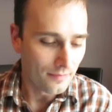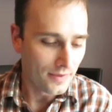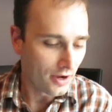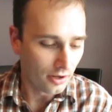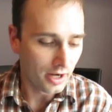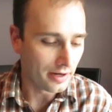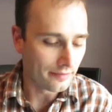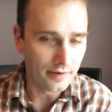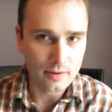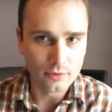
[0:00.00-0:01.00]
They hung on to
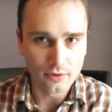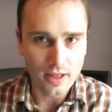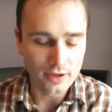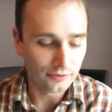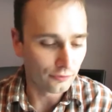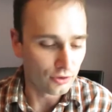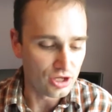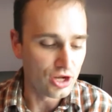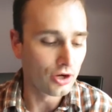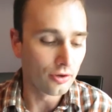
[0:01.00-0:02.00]
fiberglass for
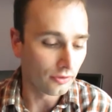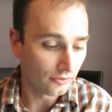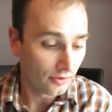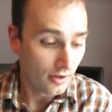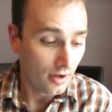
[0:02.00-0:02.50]
years,